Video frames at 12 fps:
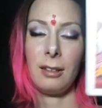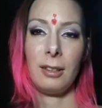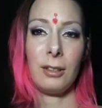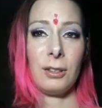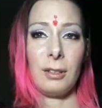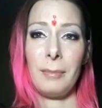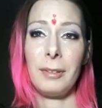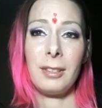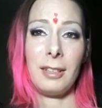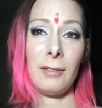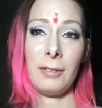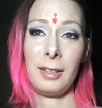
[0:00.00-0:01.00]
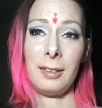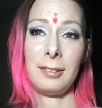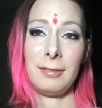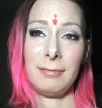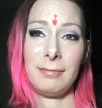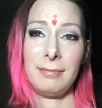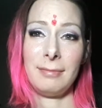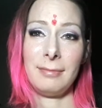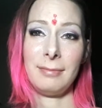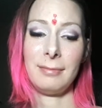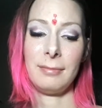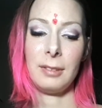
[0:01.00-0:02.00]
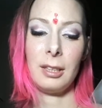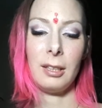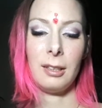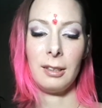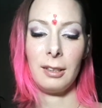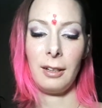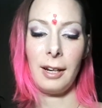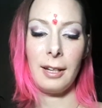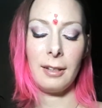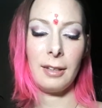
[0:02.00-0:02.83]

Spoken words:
There's so much love here. Alright,